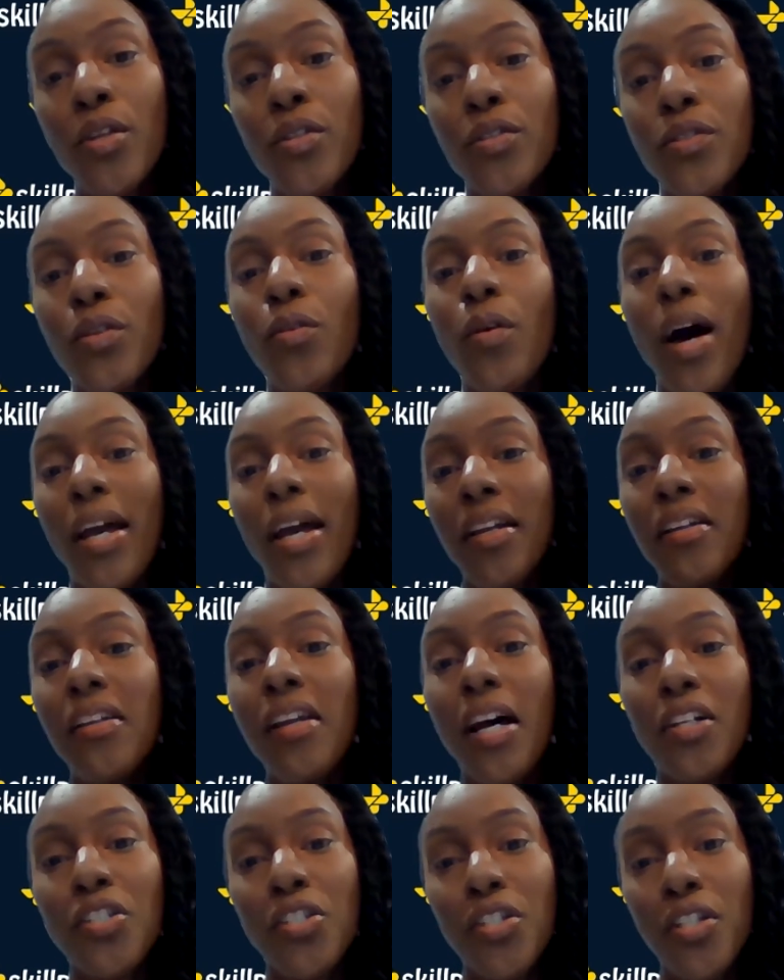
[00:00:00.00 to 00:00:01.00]
So I could
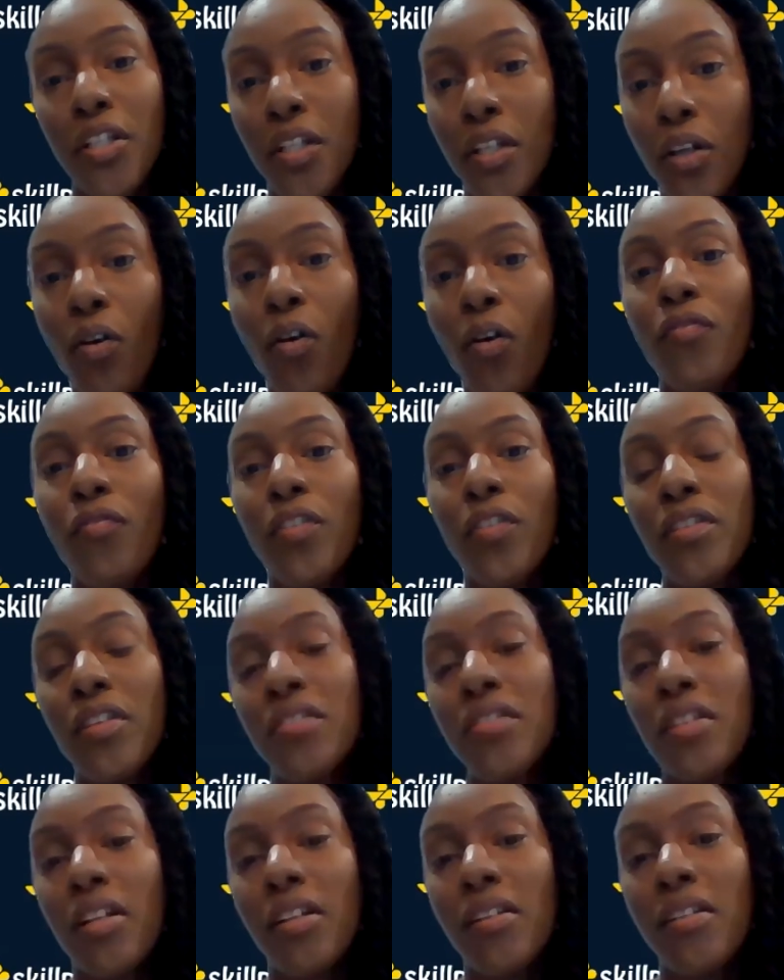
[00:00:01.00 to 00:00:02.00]
actually offer the
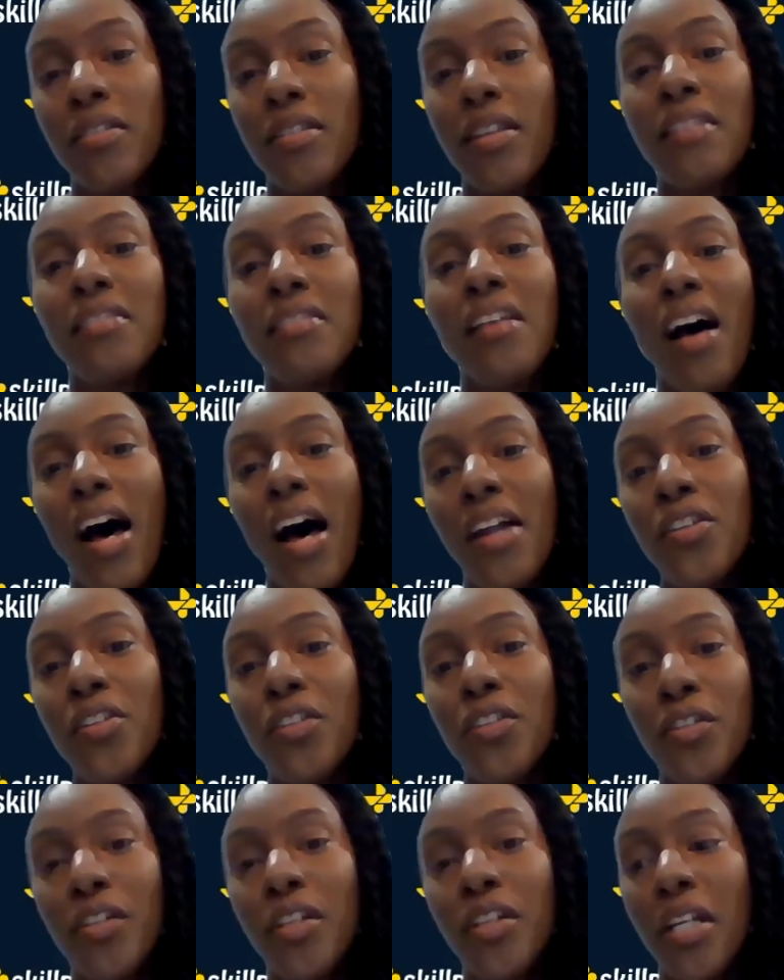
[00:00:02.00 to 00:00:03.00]
skill set and
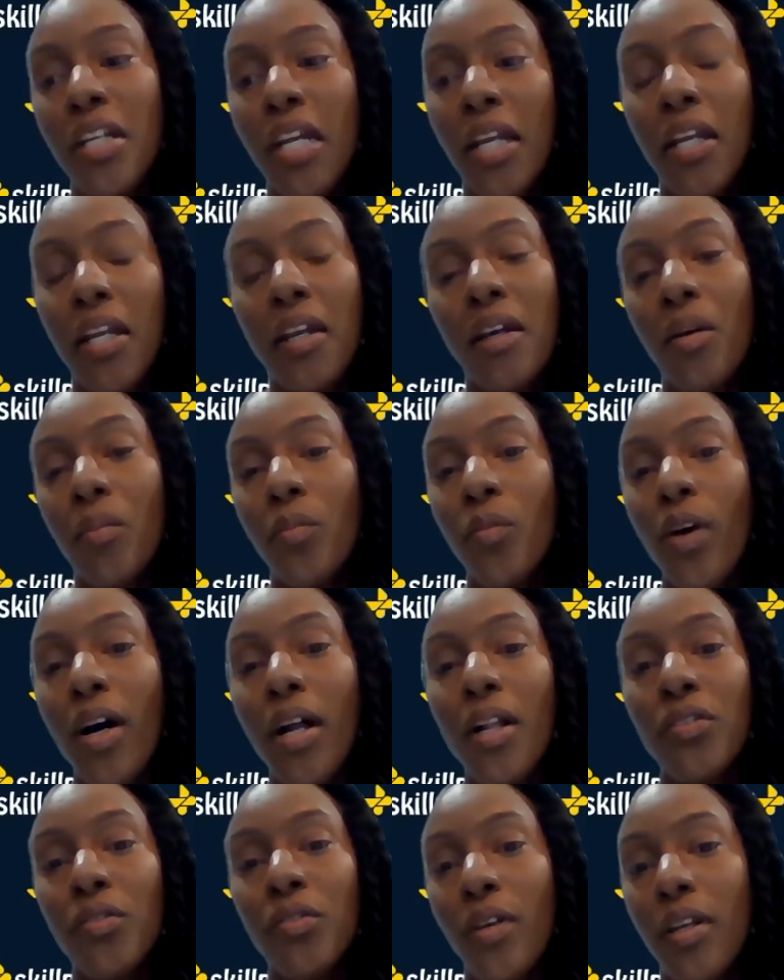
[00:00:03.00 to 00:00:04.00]
earn an income
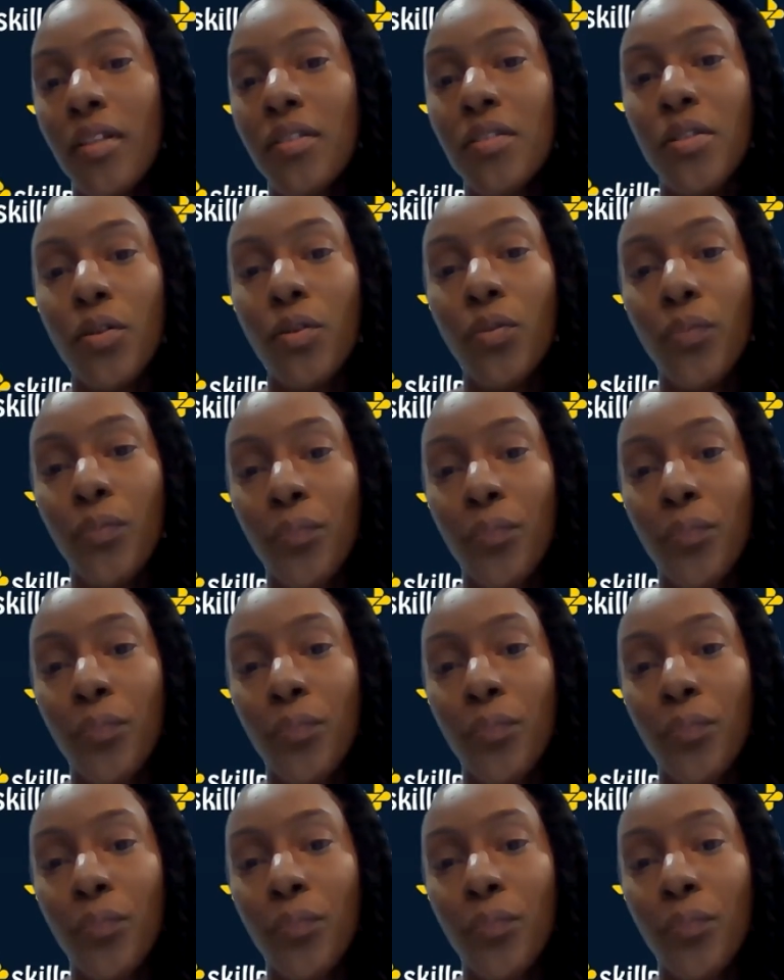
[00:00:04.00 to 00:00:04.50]
while doing so.